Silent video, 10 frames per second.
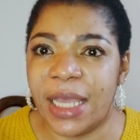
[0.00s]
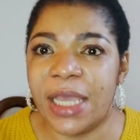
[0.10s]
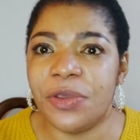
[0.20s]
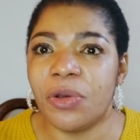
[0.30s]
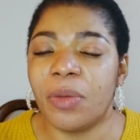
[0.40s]

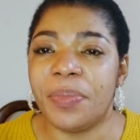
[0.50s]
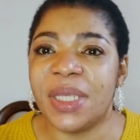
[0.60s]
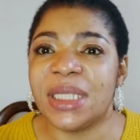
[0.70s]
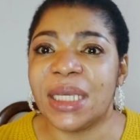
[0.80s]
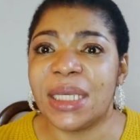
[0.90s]
And you're
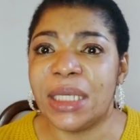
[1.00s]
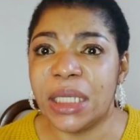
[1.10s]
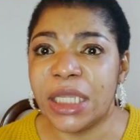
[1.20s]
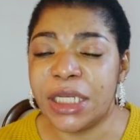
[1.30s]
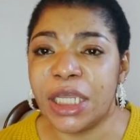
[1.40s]
busy
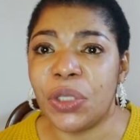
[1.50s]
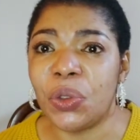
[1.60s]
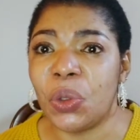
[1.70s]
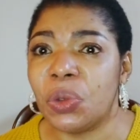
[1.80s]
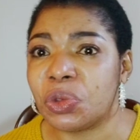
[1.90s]
killing the
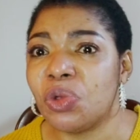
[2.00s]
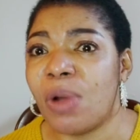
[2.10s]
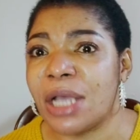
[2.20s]
youth who